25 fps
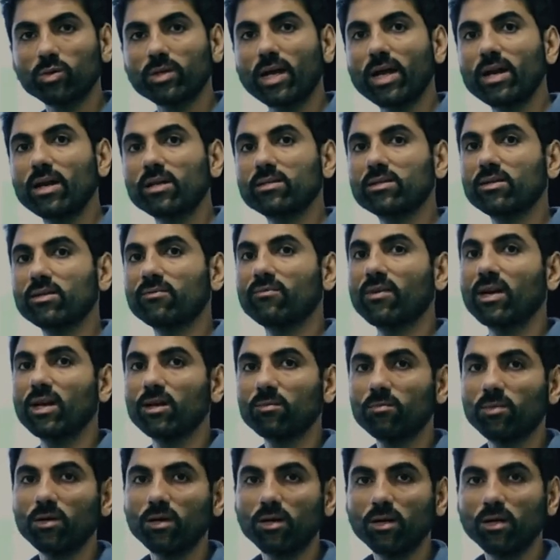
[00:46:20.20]
that it's
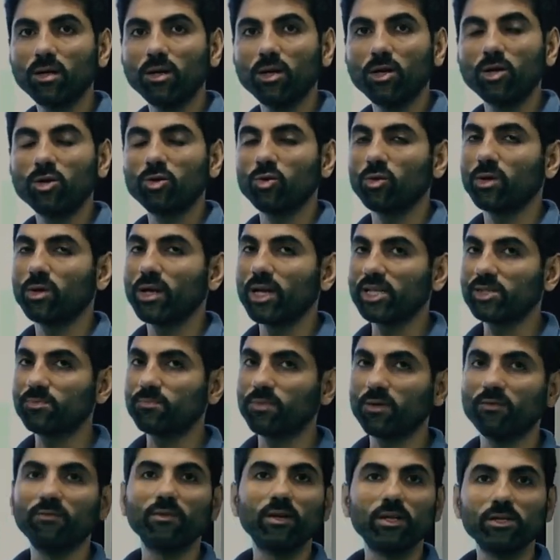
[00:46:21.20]
available to less
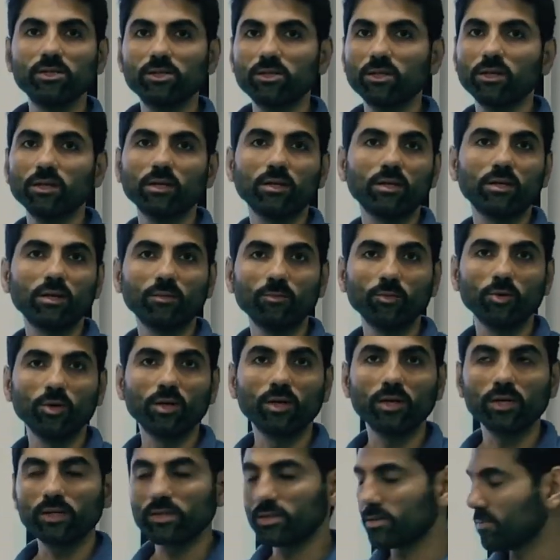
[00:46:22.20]
privileged
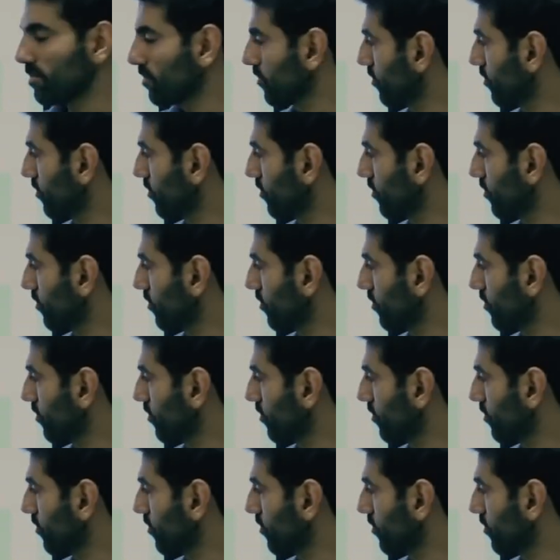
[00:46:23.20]
communities.